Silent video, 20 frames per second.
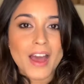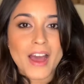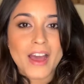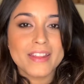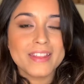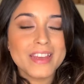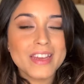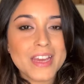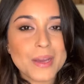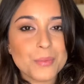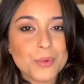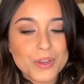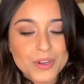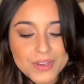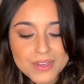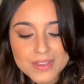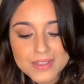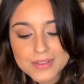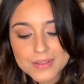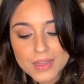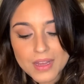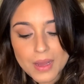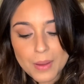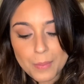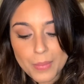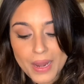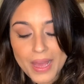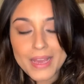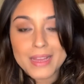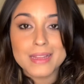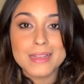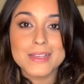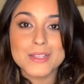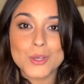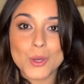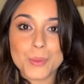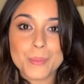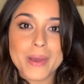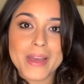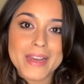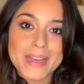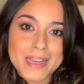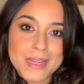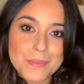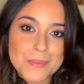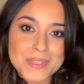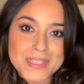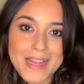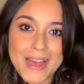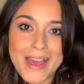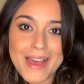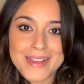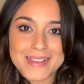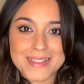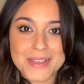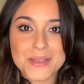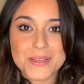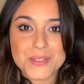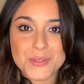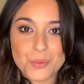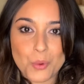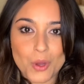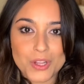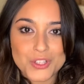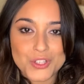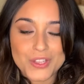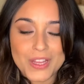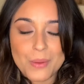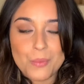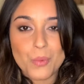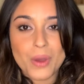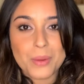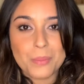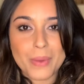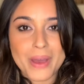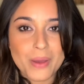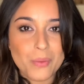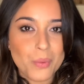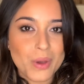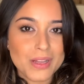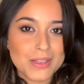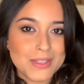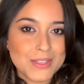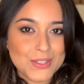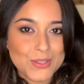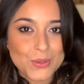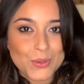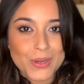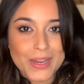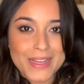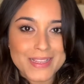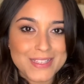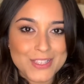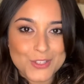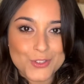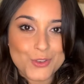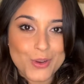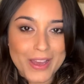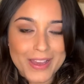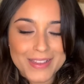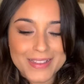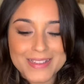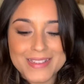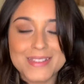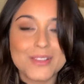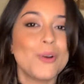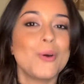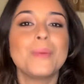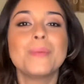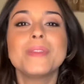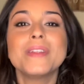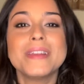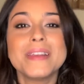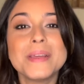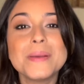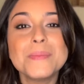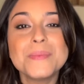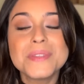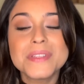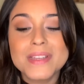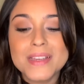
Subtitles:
I think I'm going to apply these on my lips as I swatch them one by one. So let's try this on the lips.